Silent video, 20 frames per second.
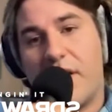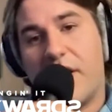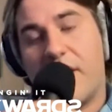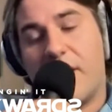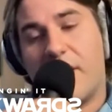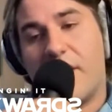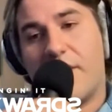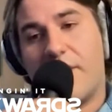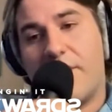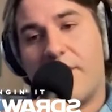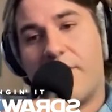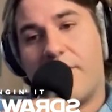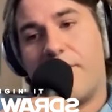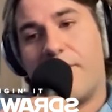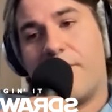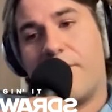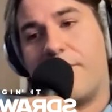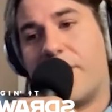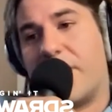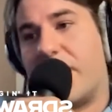
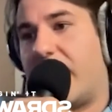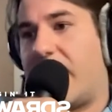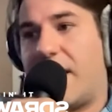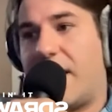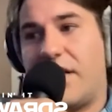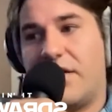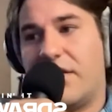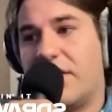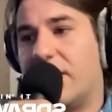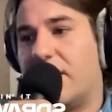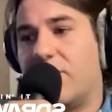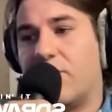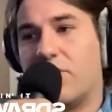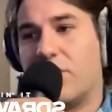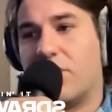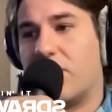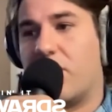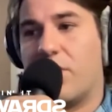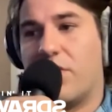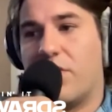Um, but I hadn't like
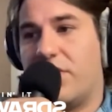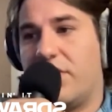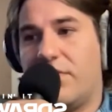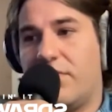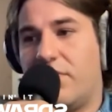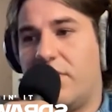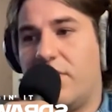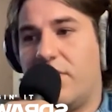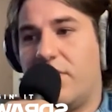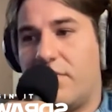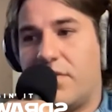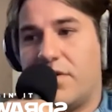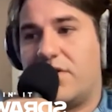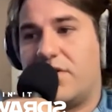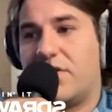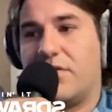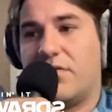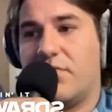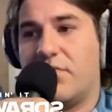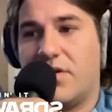recorded much
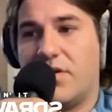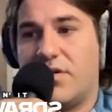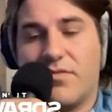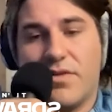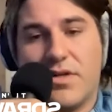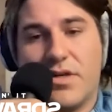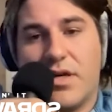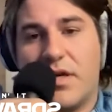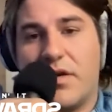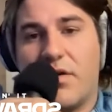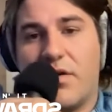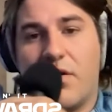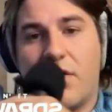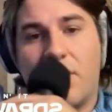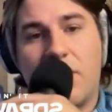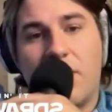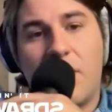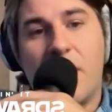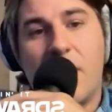of much of it at all.